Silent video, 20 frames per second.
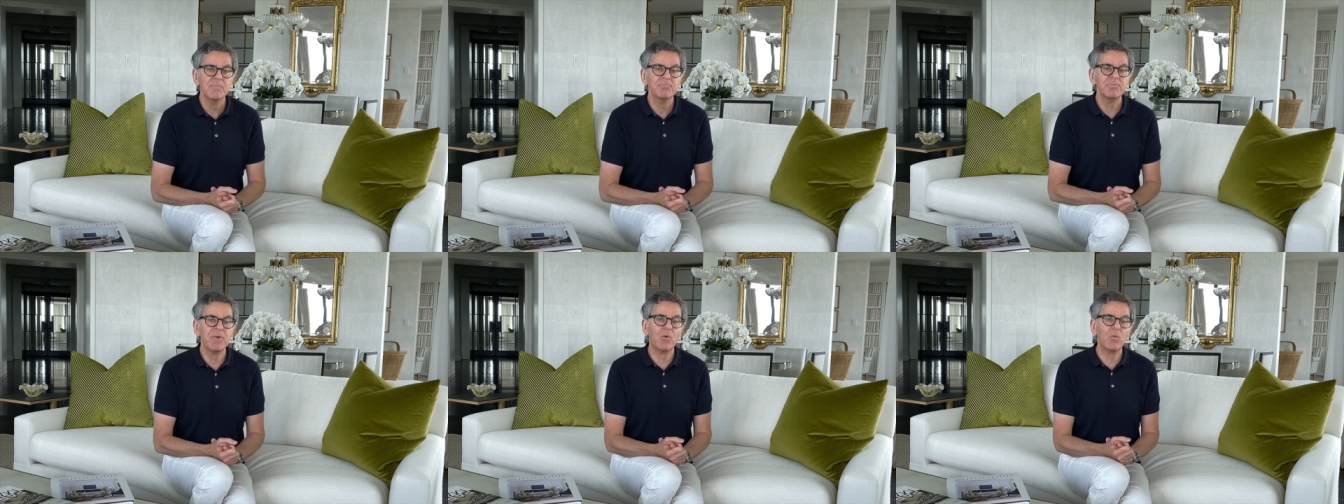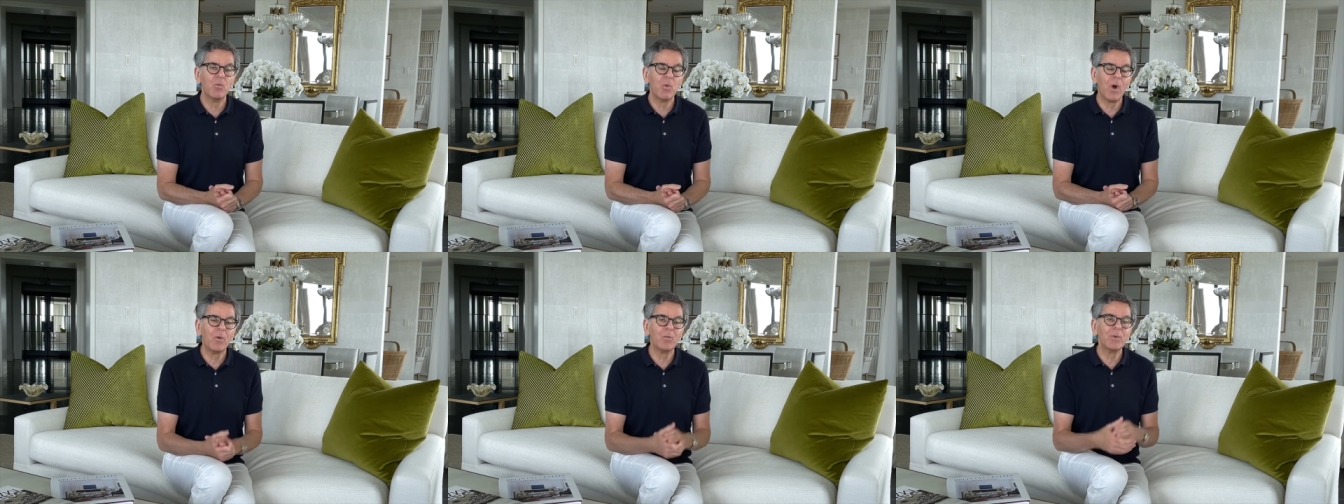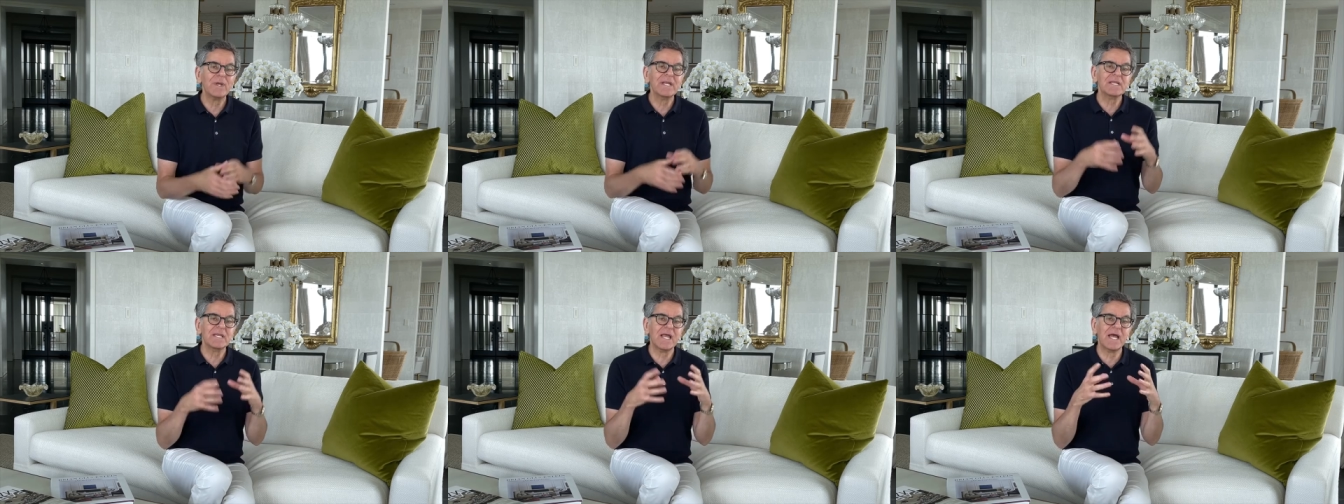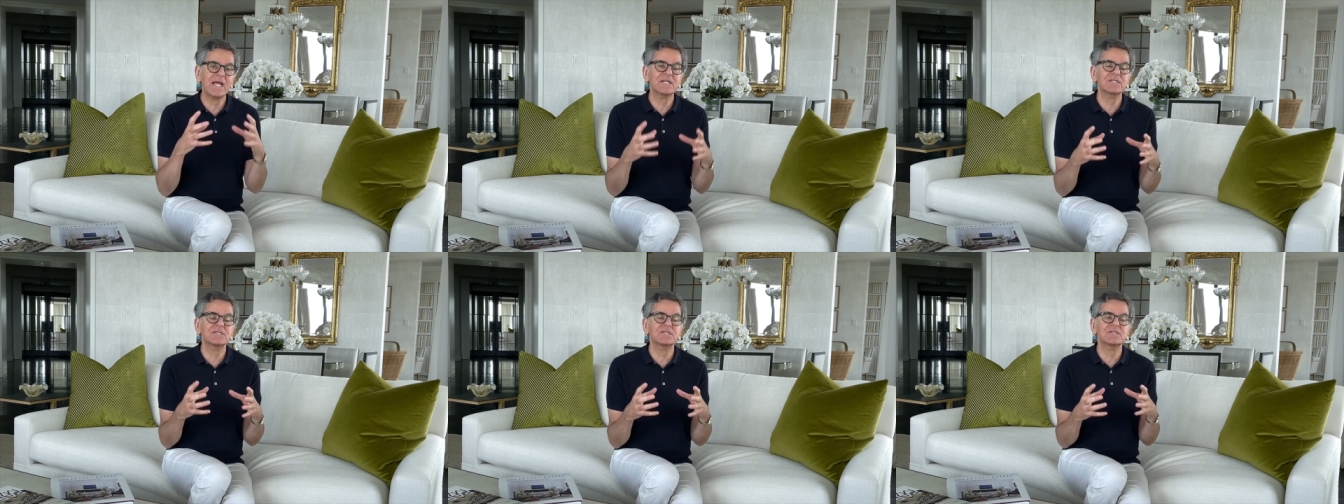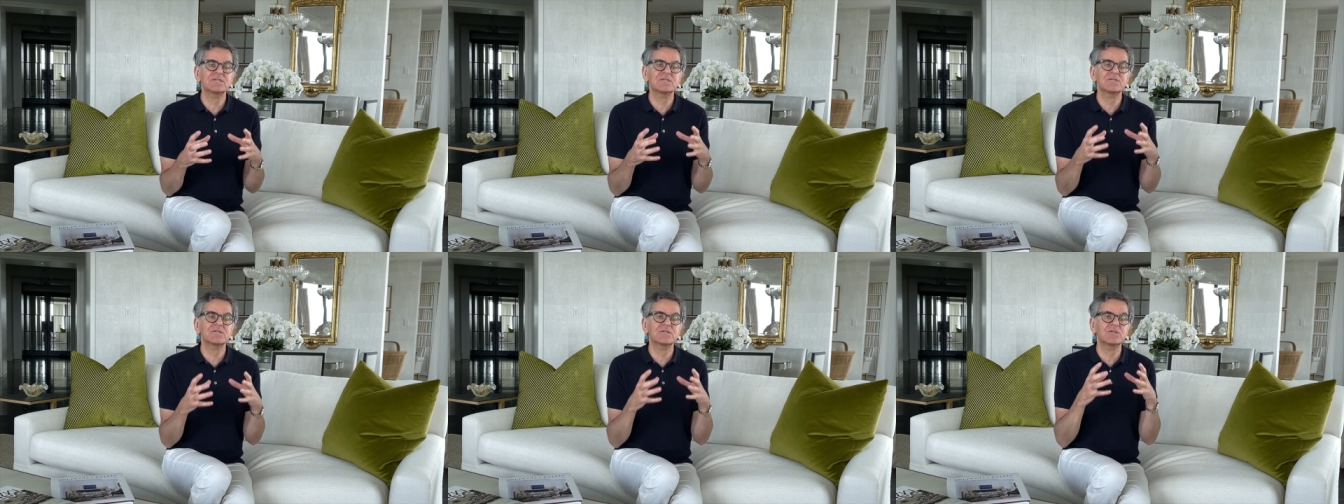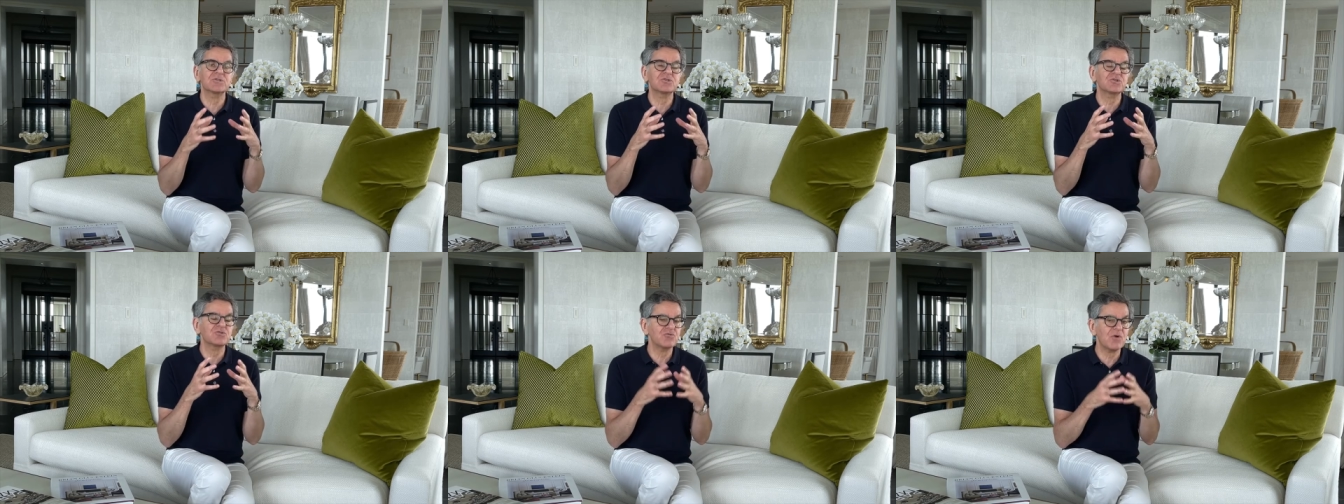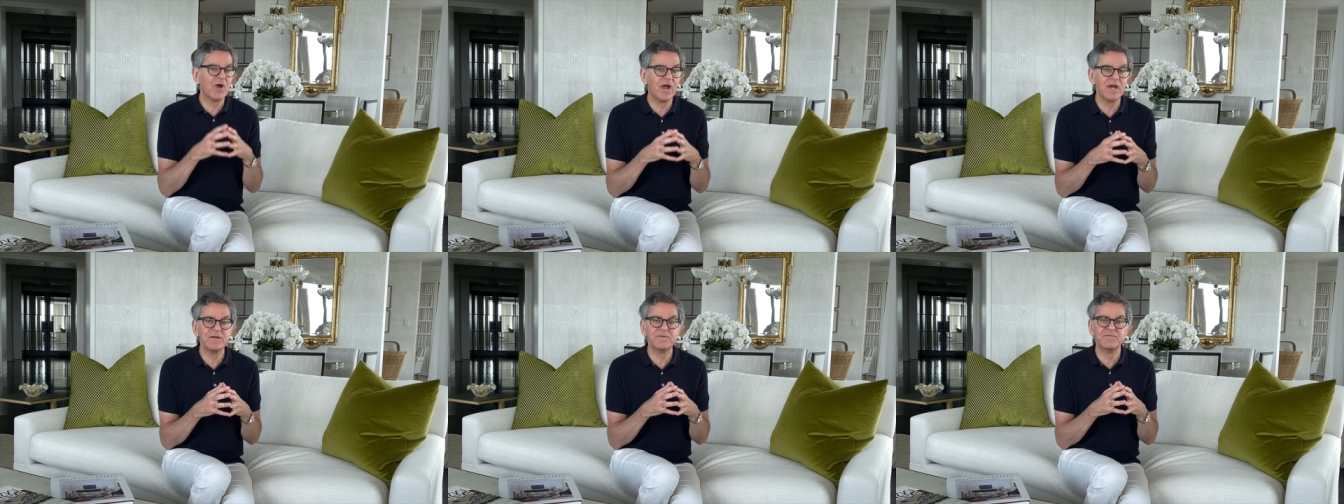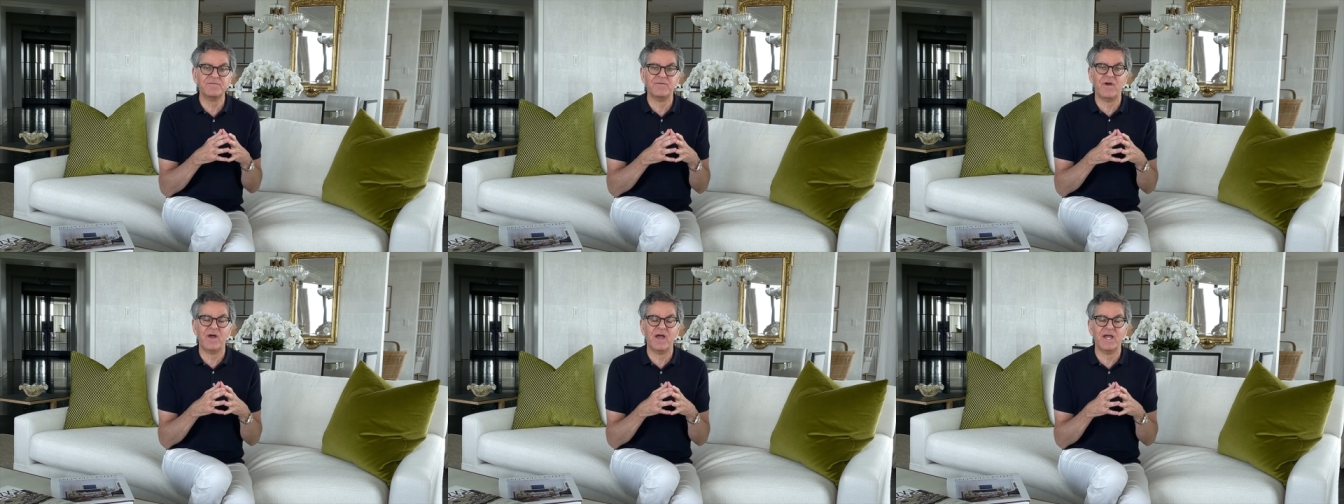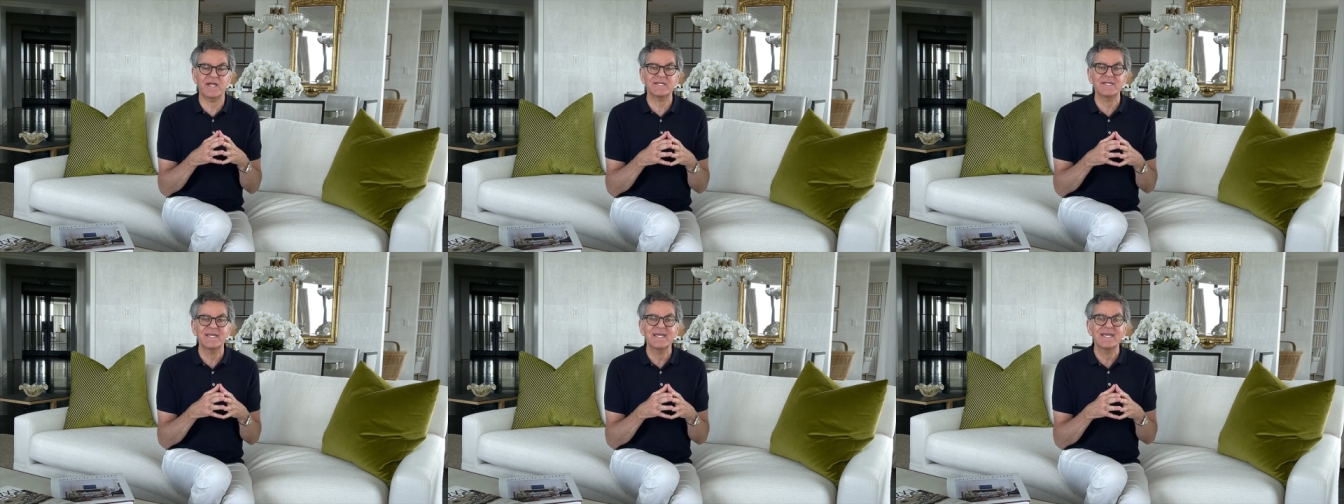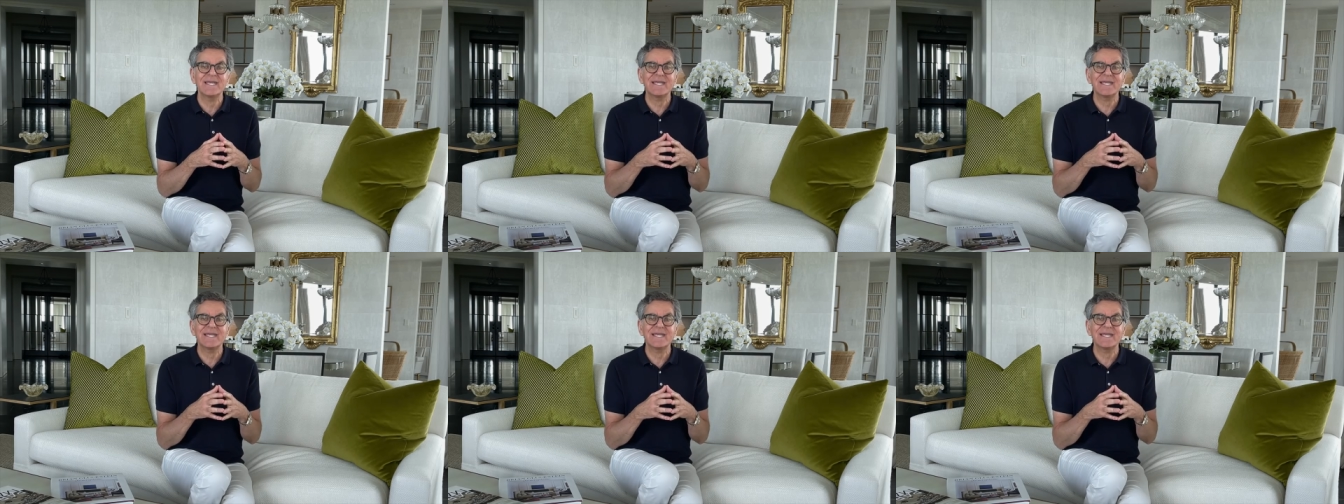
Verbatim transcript: But what we like try to find